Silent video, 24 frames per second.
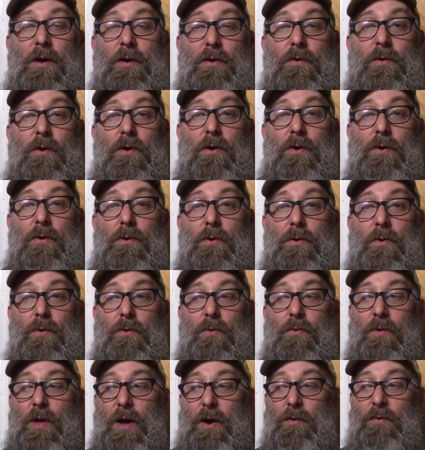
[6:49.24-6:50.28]

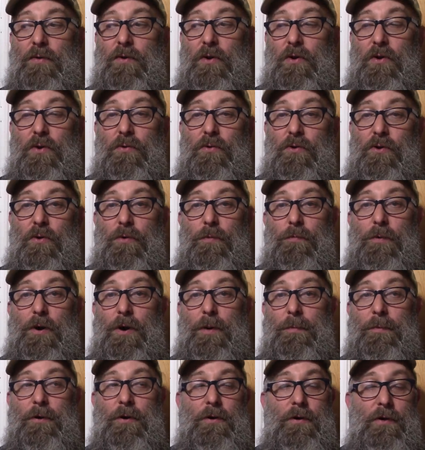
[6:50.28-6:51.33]
So that was a huge old
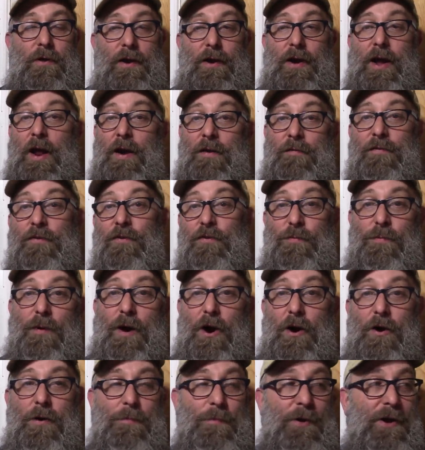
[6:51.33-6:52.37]
bummer. That kind of
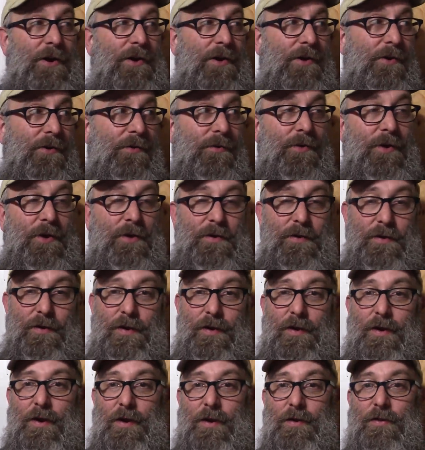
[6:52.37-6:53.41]
inspired me to do the
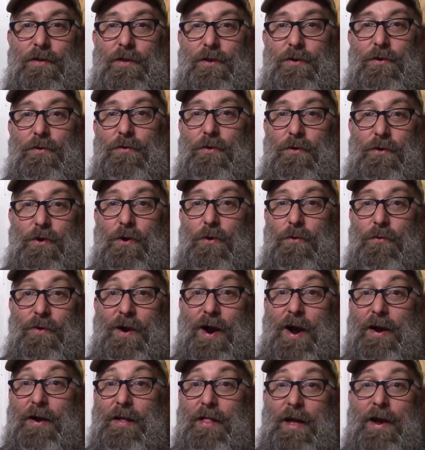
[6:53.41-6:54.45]
to do the coat
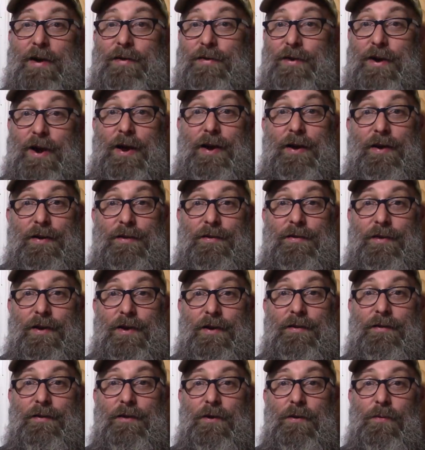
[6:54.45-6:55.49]
rack last night because
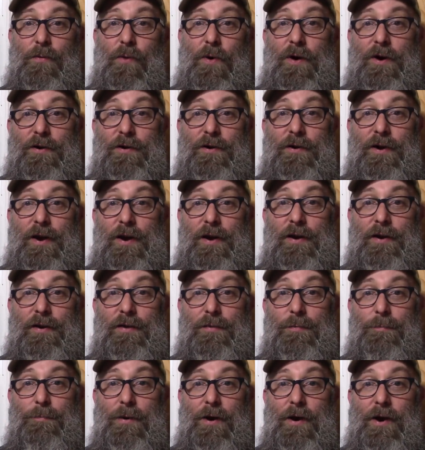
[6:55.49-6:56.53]
I couldn't watch
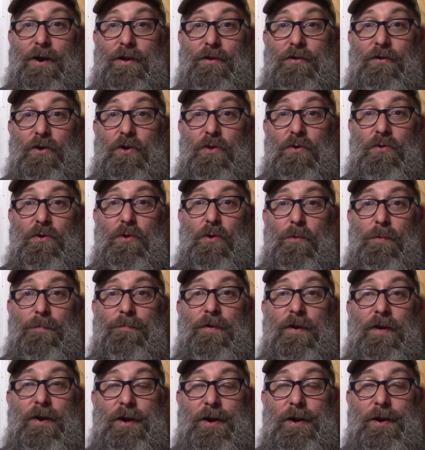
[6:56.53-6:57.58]
anybody's YouTube
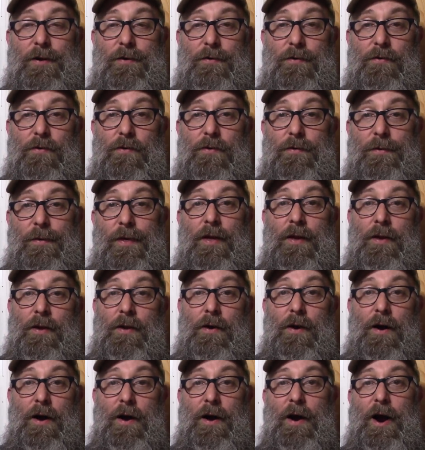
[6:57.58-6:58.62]
videos.
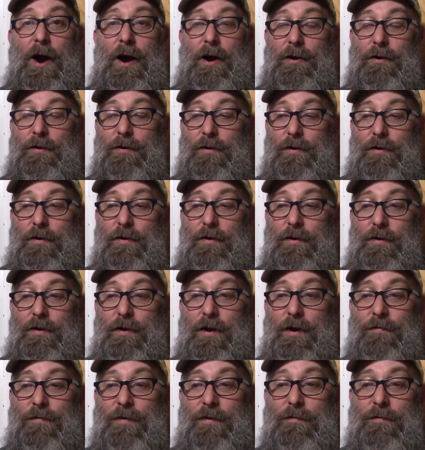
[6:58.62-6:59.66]
All right,
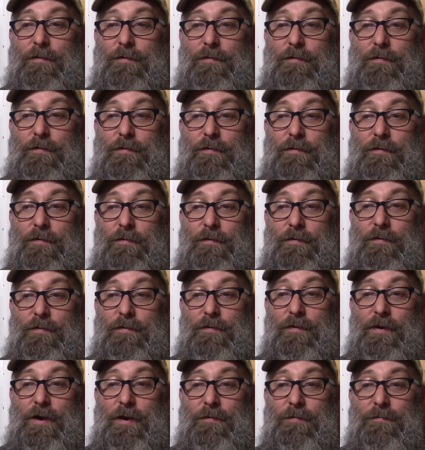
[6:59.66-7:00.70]
enough
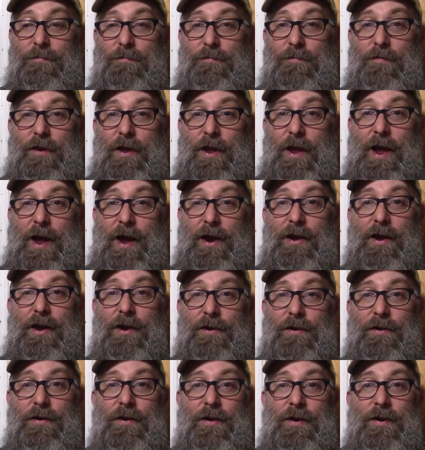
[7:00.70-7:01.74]
enough
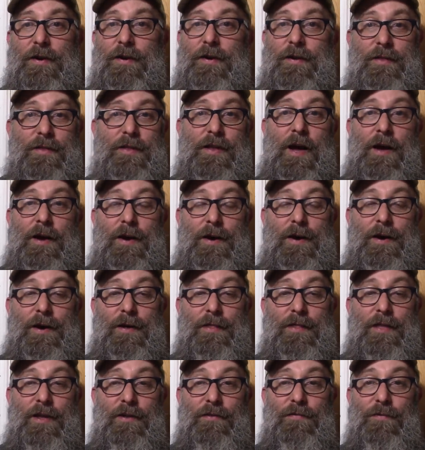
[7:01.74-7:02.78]
yakking.
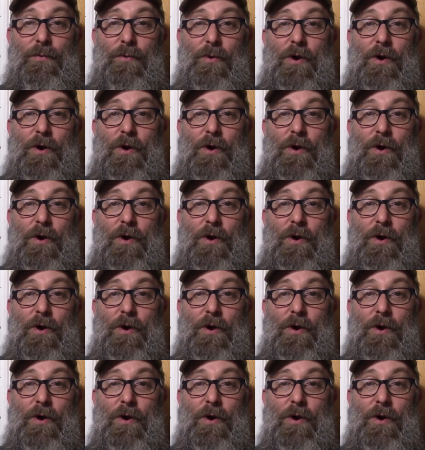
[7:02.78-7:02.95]
Uh, thanks for